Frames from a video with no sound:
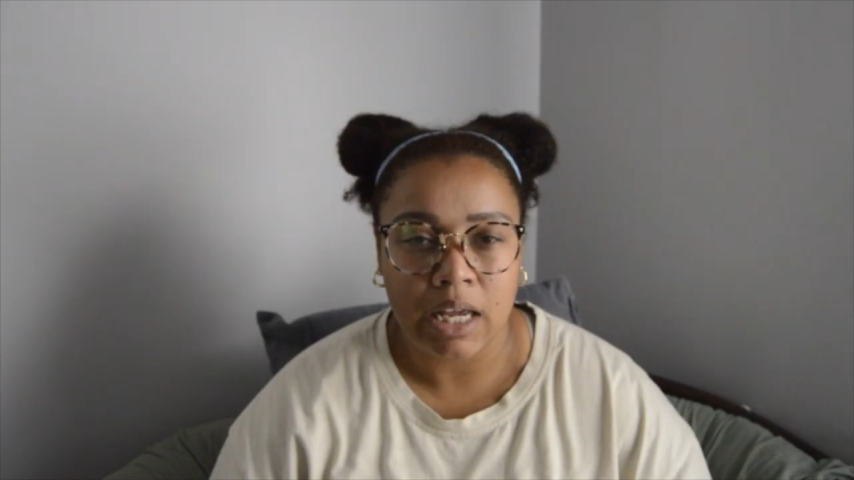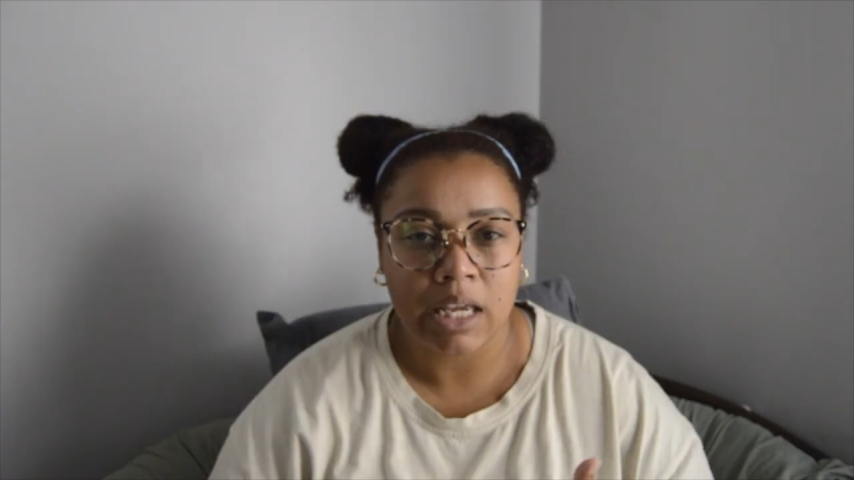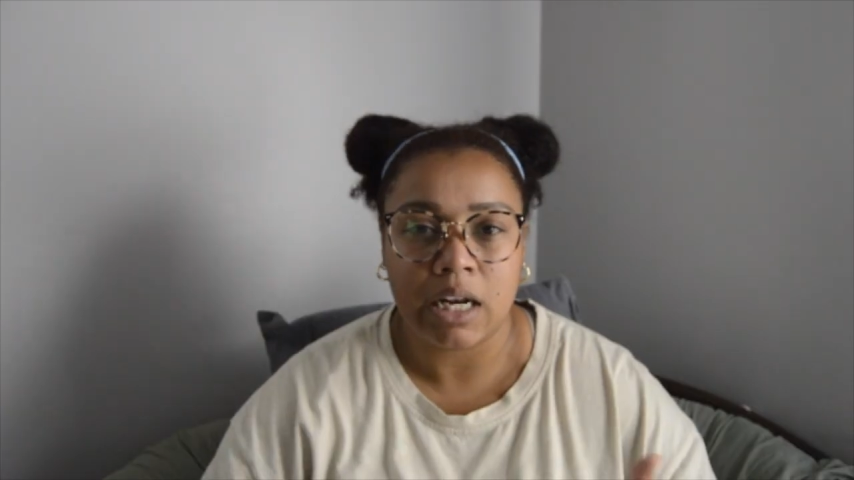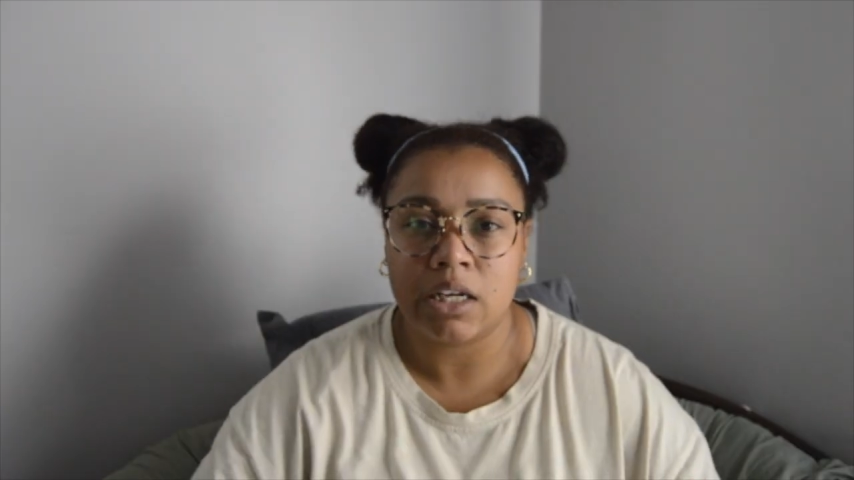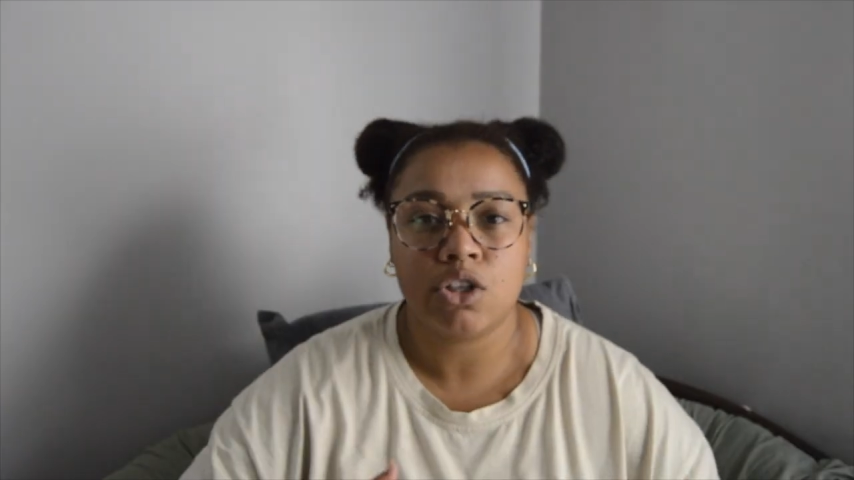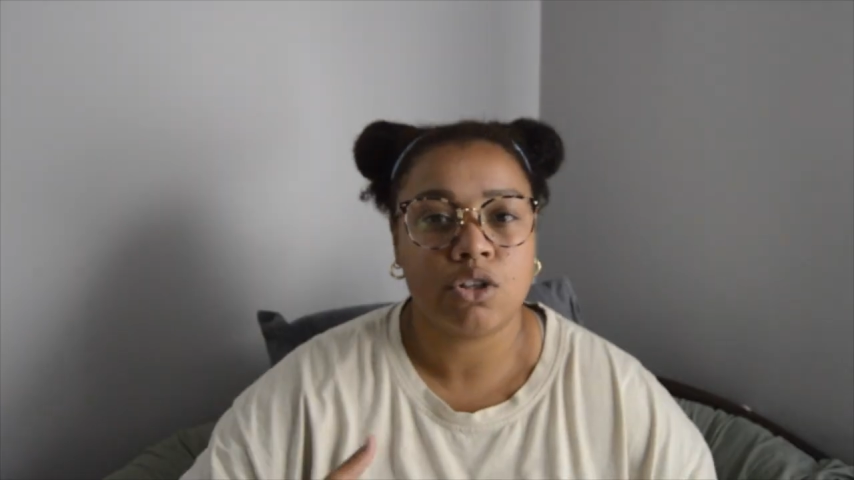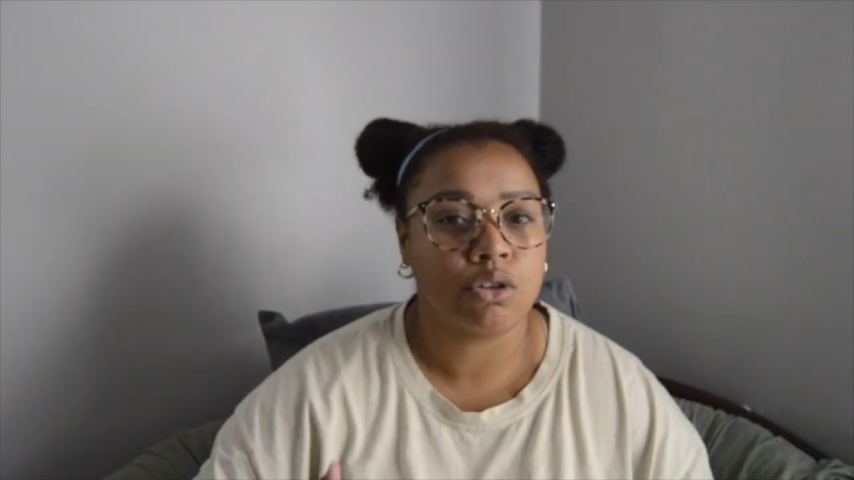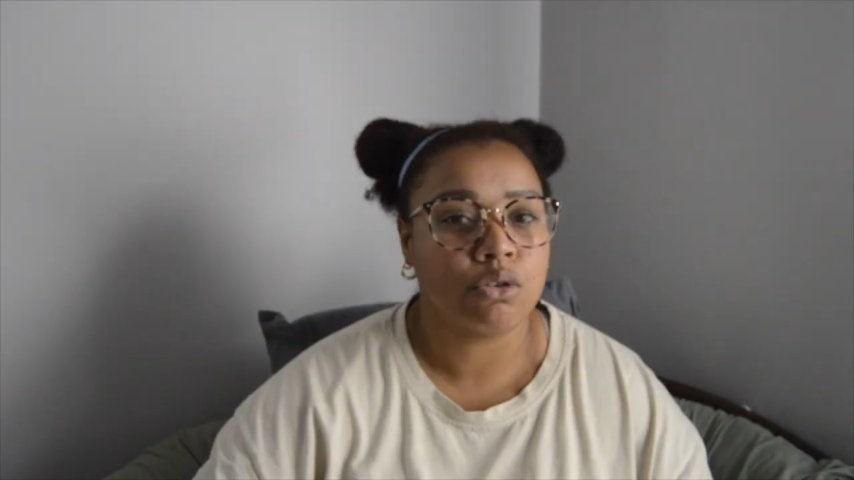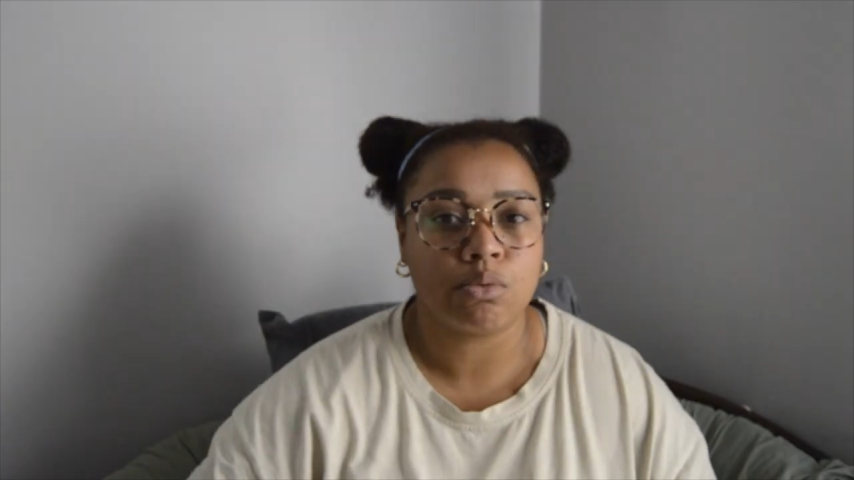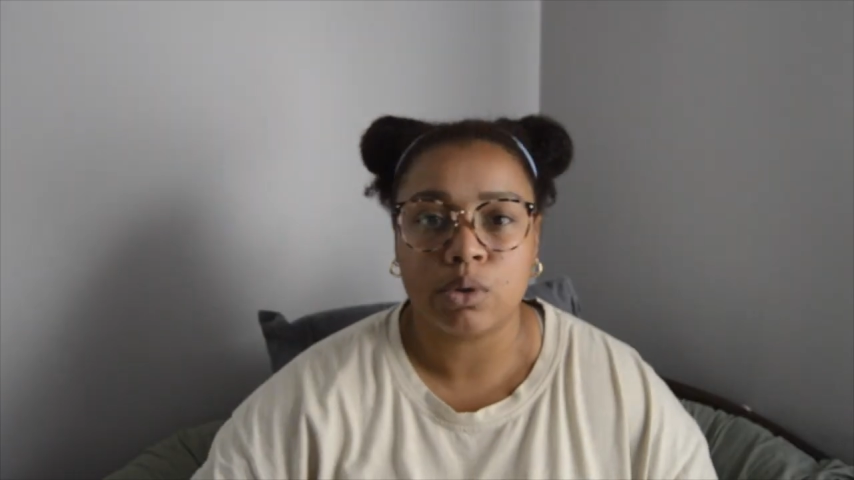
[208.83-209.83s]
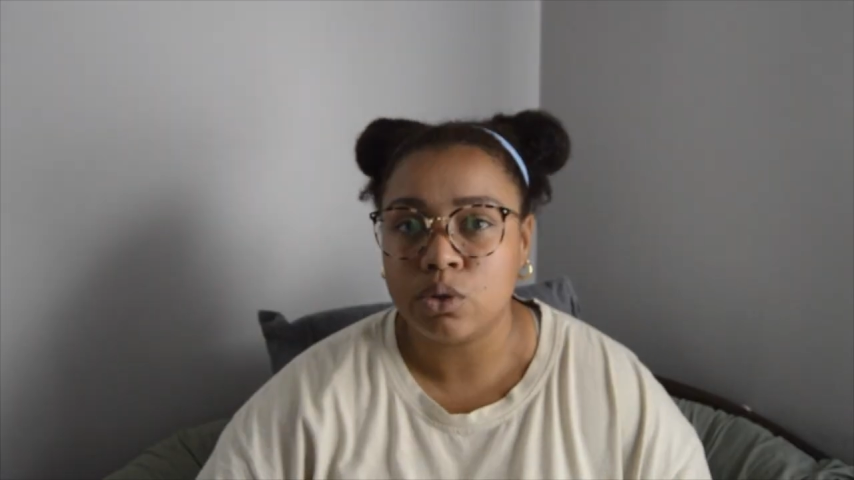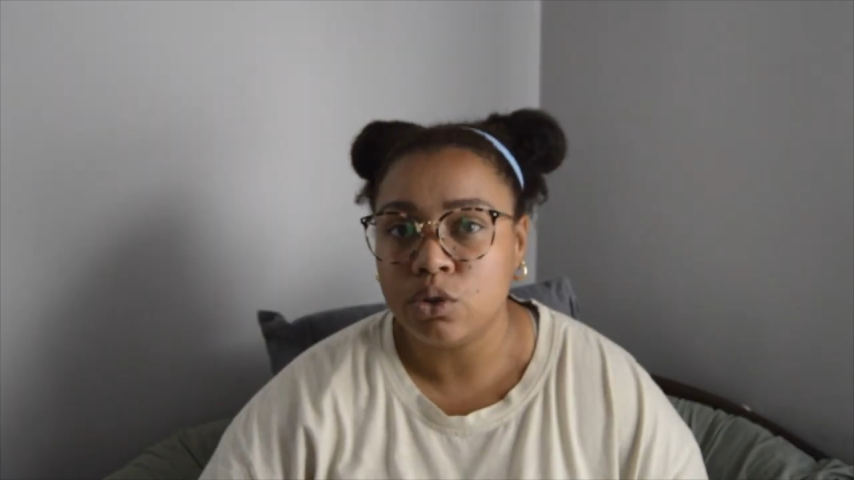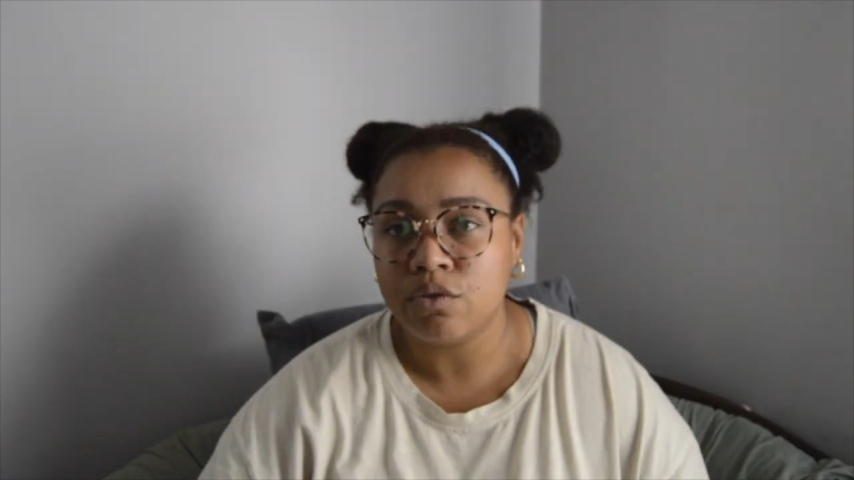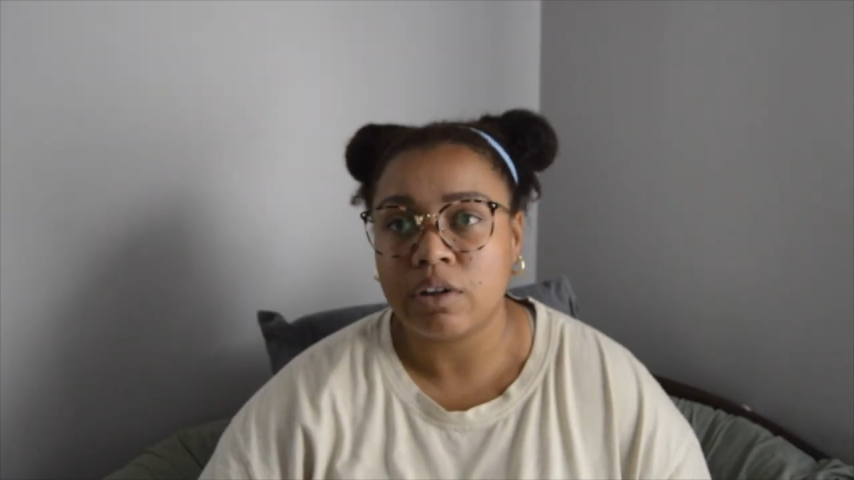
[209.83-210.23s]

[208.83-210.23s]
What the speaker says: and get into the groove.